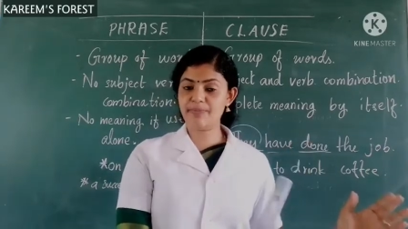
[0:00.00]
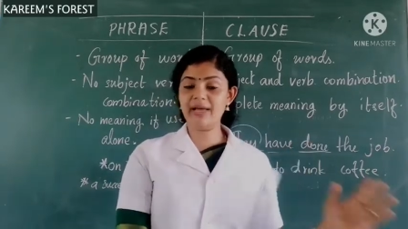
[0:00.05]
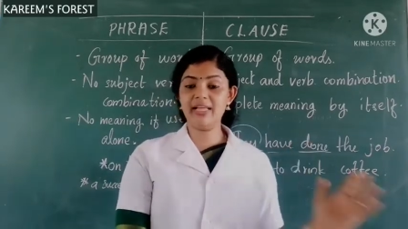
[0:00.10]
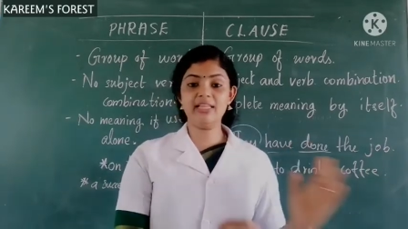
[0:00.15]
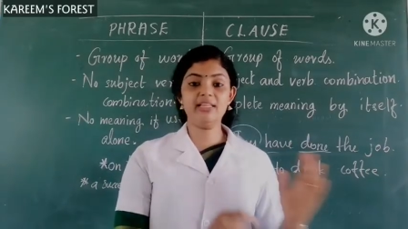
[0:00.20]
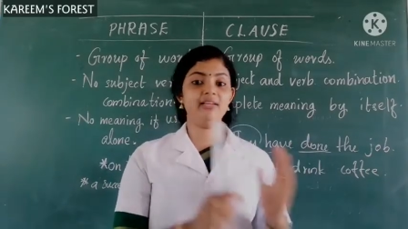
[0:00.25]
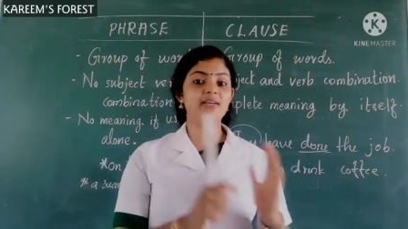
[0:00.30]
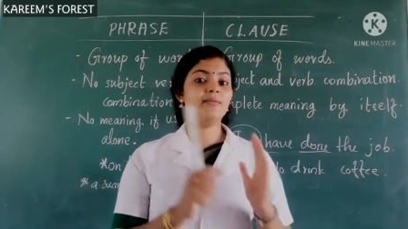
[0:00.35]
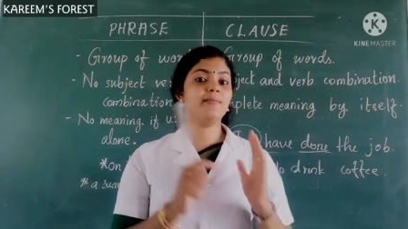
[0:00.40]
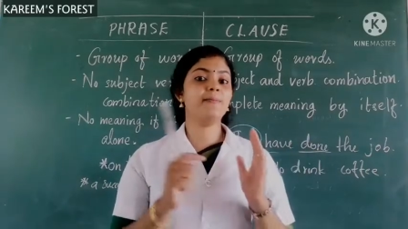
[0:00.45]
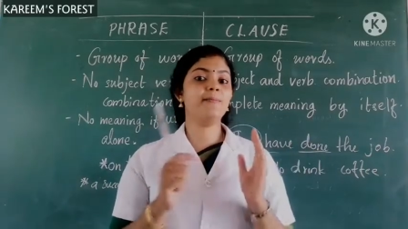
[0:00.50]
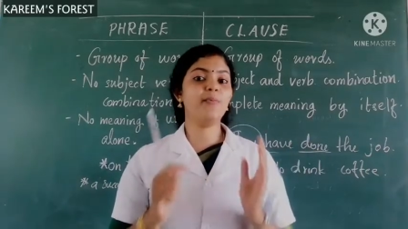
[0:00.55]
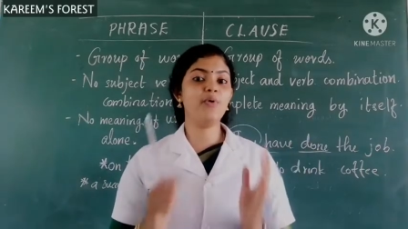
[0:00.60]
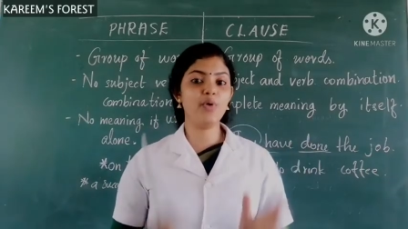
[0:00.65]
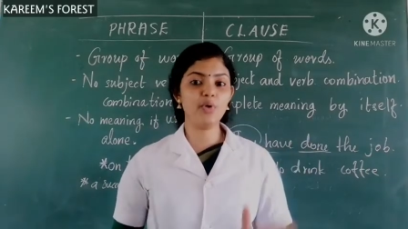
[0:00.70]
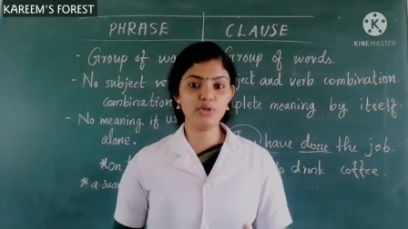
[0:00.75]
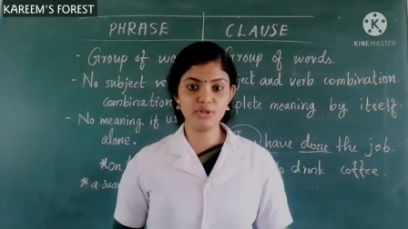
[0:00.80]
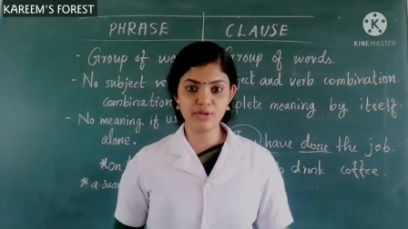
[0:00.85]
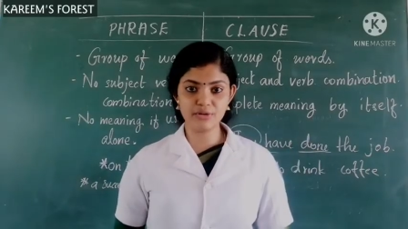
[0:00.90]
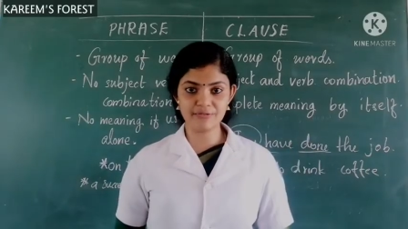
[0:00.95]
but
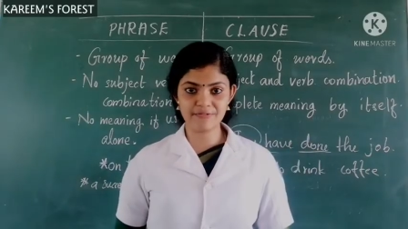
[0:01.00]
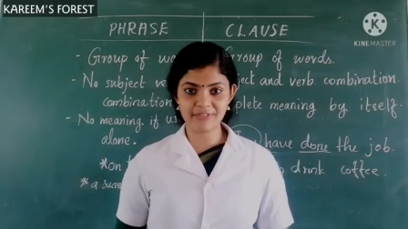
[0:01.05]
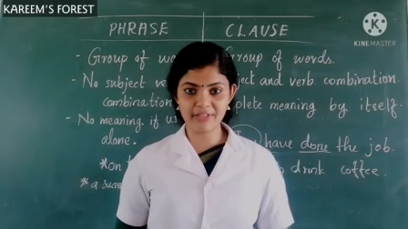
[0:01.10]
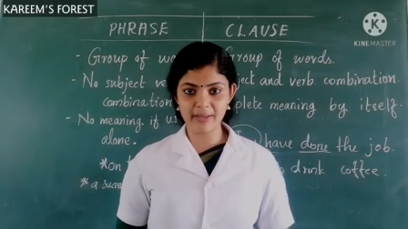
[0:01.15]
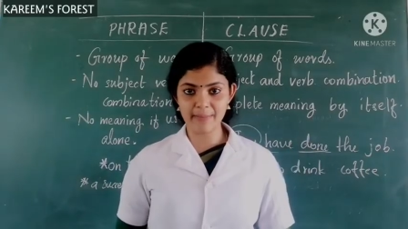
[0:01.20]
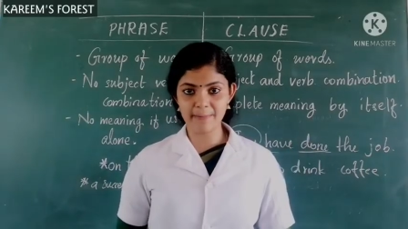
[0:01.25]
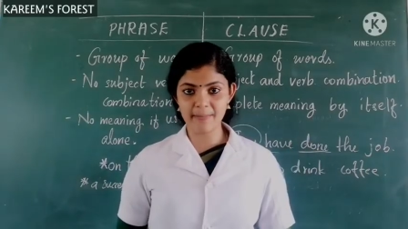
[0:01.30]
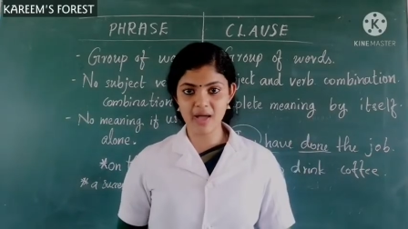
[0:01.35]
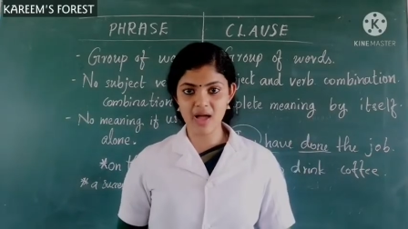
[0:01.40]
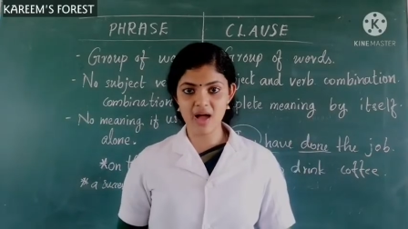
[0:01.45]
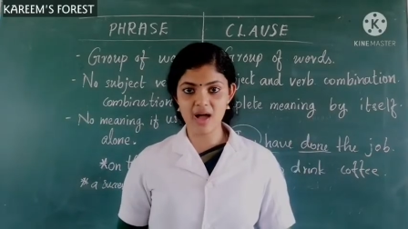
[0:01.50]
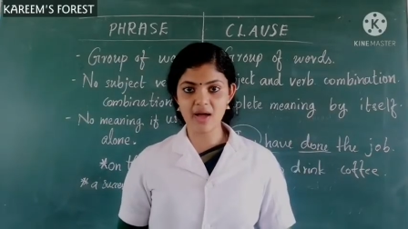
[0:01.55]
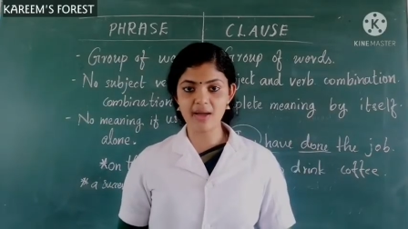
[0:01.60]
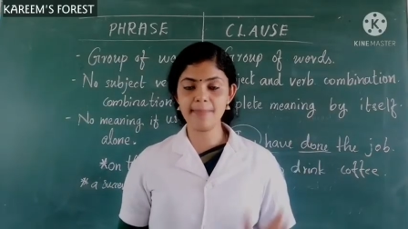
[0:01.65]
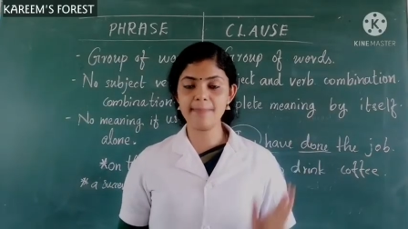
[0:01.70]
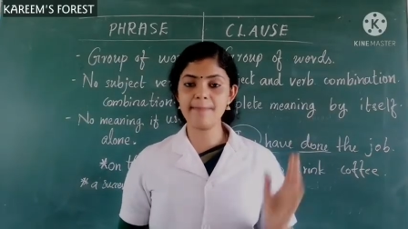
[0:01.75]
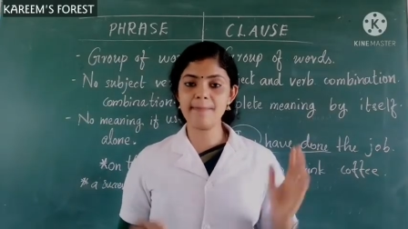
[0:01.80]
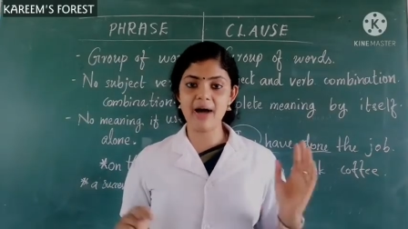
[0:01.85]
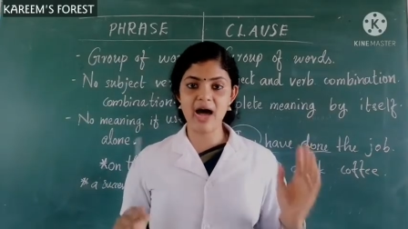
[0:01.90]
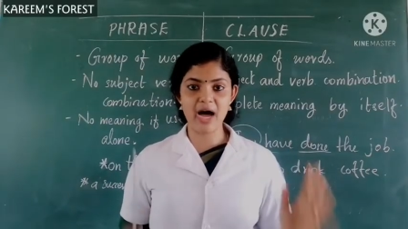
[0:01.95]
both of them
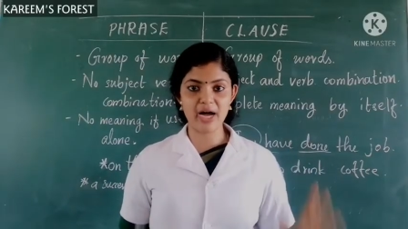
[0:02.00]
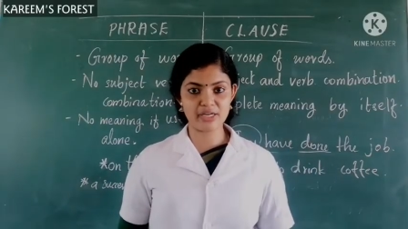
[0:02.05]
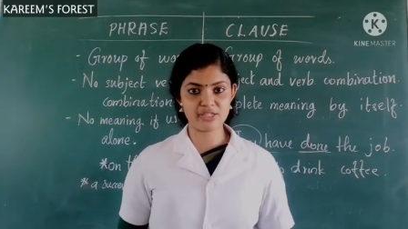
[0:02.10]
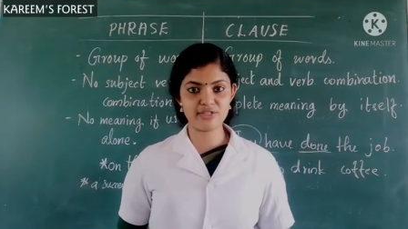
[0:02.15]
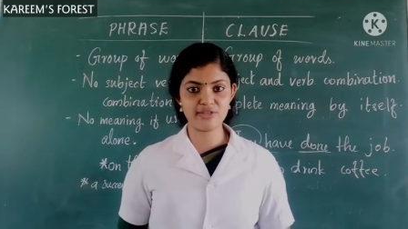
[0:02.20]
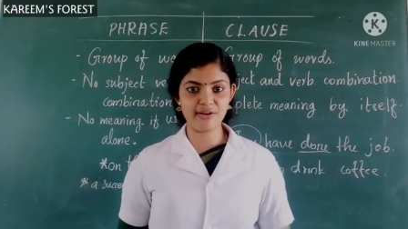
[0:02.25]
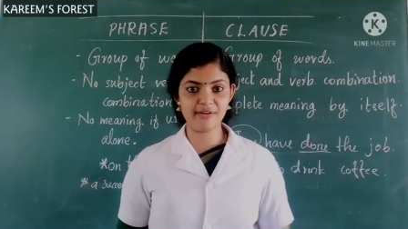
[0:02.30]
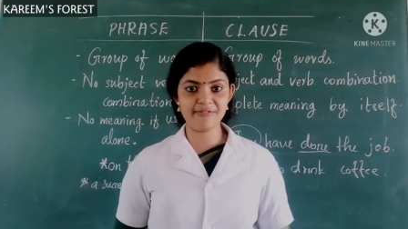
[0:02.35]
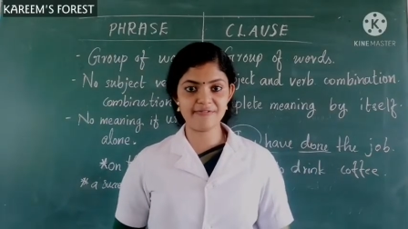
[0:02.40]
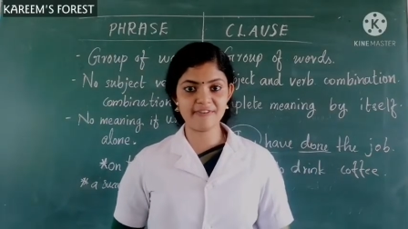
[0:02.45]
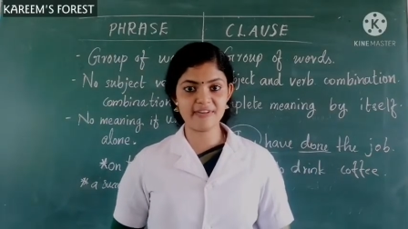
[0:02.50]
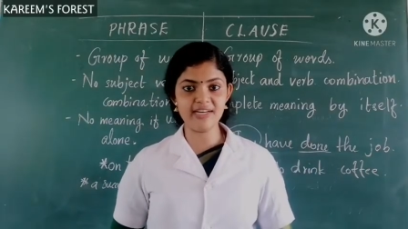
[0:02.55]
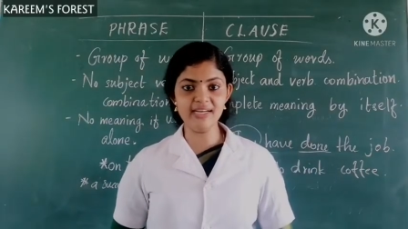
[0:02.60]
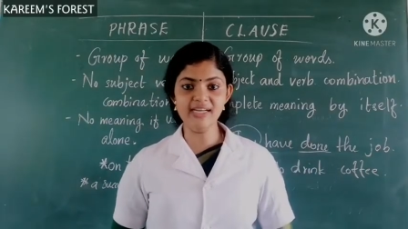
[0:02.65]
are part of